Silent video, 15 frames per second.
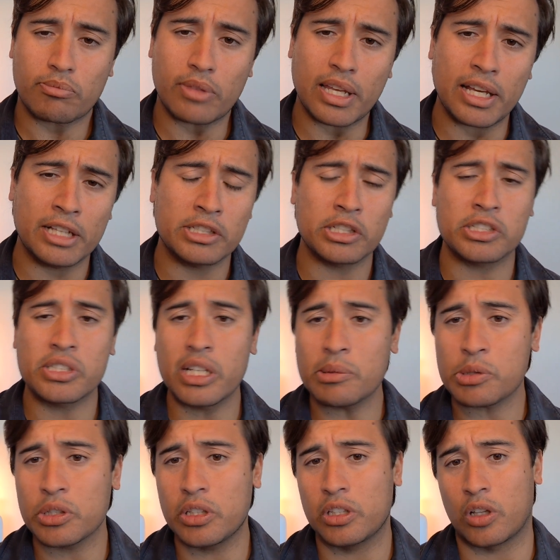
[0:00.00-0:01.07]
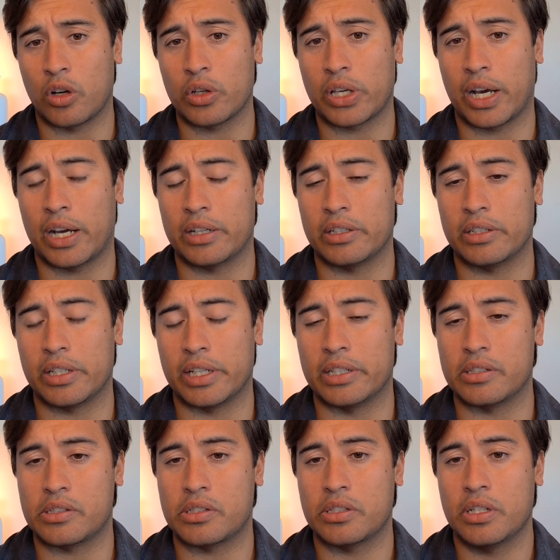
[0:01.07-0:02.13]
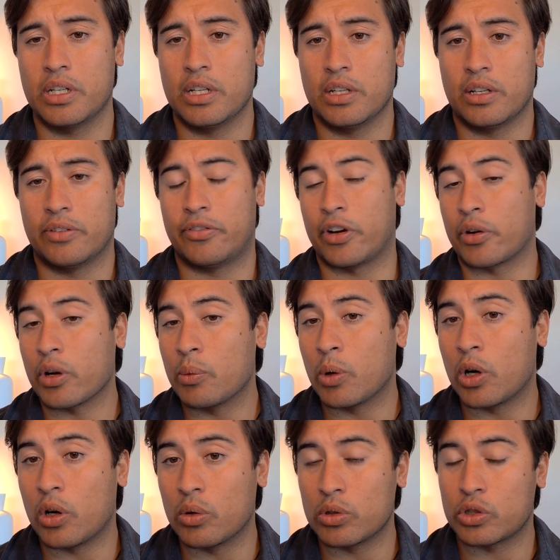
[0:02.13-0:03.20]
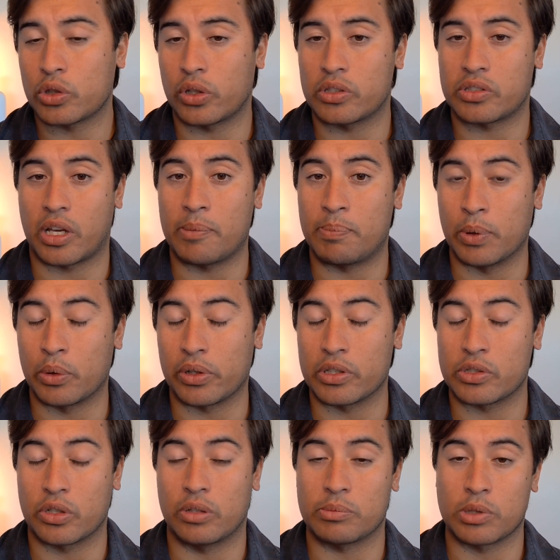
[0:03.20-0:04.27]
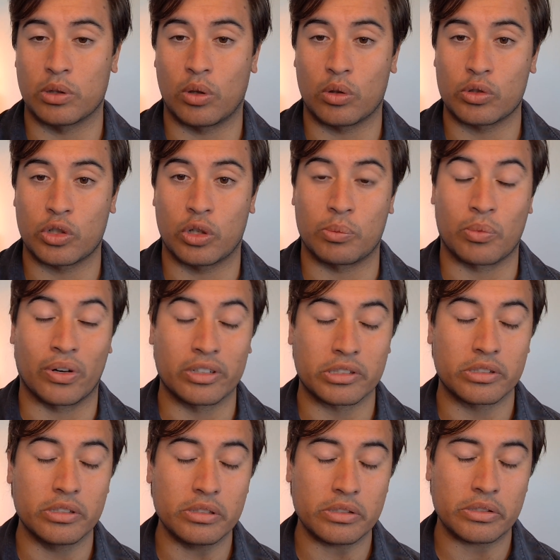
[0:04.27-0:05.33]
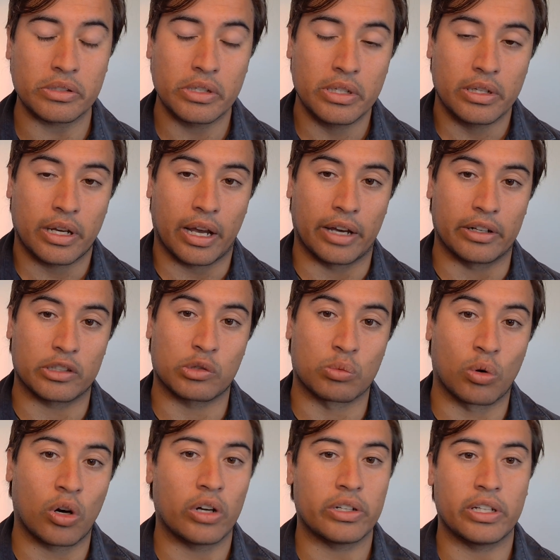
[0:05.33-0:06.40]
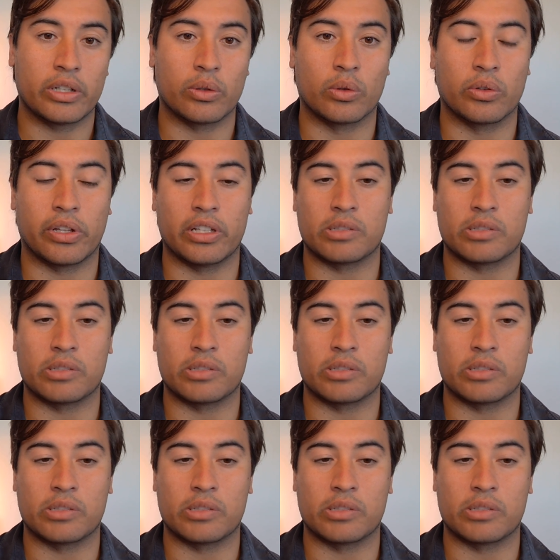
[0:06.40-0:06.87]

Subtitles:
it's exceptionally located. It's very well, should I say, built in terms of long-term residents, and it's right near all these